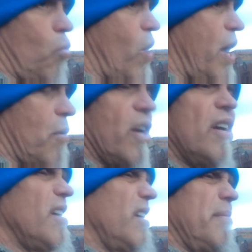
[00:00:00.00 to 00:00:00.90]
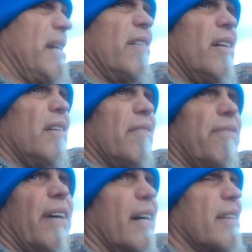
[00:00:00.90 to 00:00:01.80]
way, I mean,
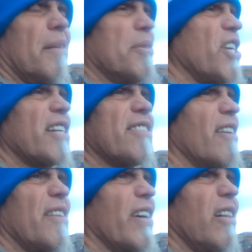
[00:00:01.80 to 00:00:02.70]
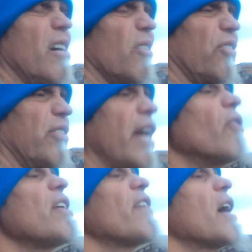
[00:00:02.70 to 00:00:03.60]
fuck, their projections aren't even close. They
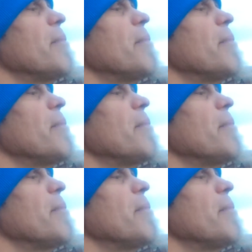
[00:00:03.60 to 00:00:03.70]
don't even